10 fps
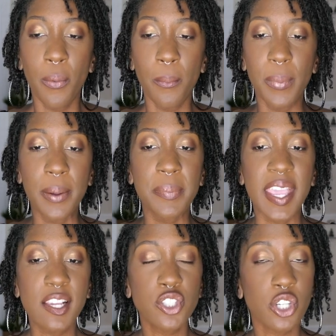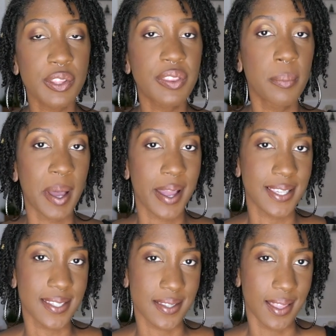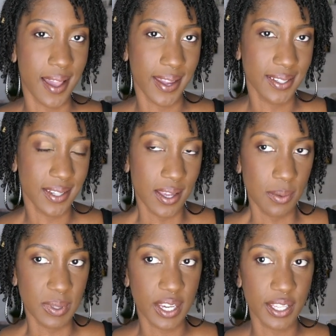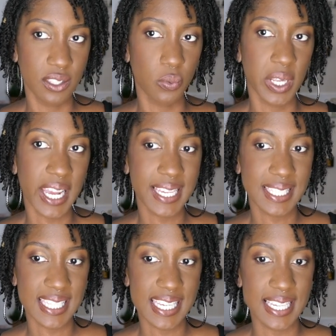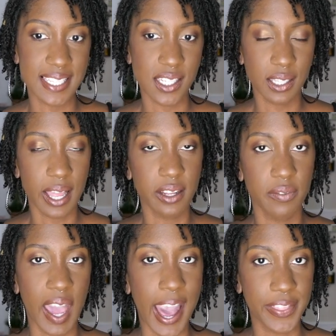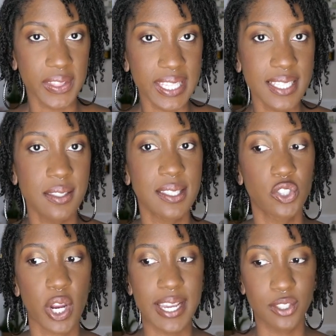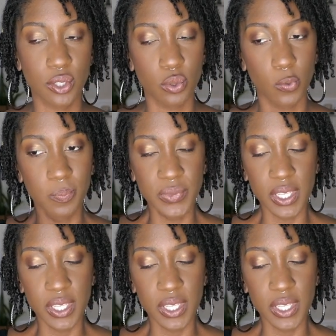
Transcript: But make sure that the body is aligned, because what I see is a lot of athletes try to